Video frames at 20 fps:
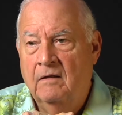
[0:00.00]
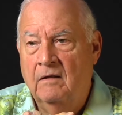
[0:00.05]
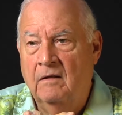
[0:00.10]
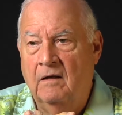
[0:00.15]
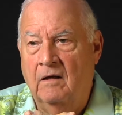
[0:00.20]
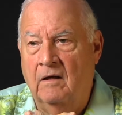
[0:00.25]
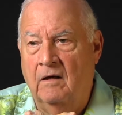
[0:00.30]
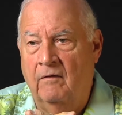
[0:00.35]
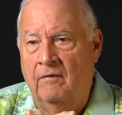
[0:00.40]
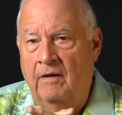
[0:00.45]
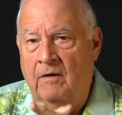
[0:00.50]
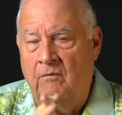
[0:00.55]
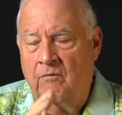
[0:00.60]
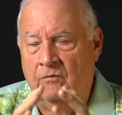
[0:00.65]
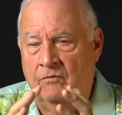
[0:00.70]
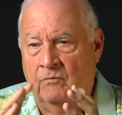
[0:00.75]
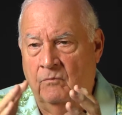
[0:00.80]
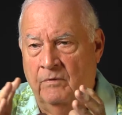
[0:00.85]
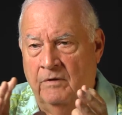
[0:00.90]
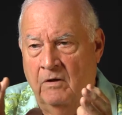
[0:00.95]
Uh, that
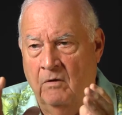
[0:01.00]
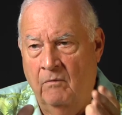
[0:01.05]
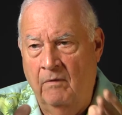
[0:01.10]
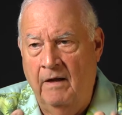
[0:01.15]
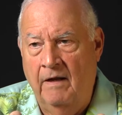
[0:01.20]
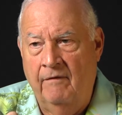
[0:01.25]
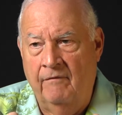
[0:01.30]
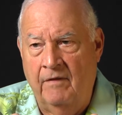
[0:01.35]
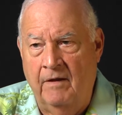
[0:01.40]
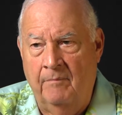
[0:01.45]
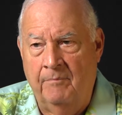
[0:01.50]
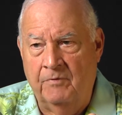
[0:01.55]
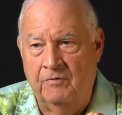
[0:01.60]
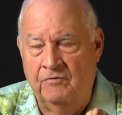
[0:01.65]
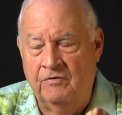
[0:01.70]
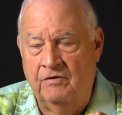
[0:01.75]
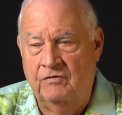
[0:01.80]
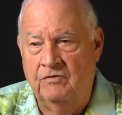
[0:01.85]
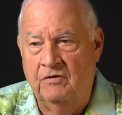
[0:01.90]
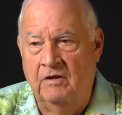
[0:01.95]
was we don't have that
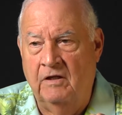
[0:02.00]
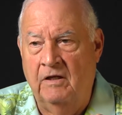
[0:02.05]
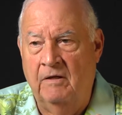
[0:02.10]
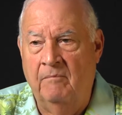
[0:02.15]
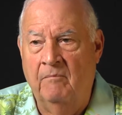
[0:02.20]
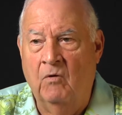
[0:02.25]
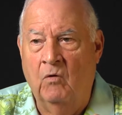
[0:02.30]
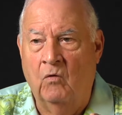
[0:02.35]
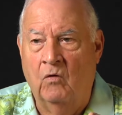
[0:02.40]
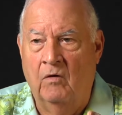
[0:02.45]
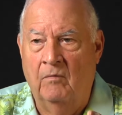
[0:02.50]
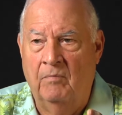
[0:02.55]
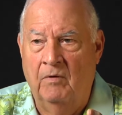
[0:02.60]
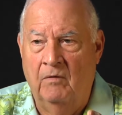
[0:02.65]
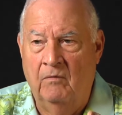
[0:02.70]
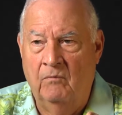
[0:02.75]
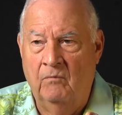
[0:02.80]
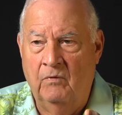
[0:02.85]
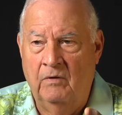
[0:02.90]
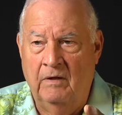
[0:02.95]
position anymore, but
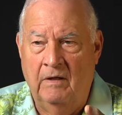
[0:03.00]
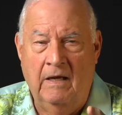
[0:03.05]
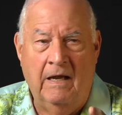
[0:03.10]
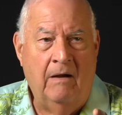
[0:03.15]
we right.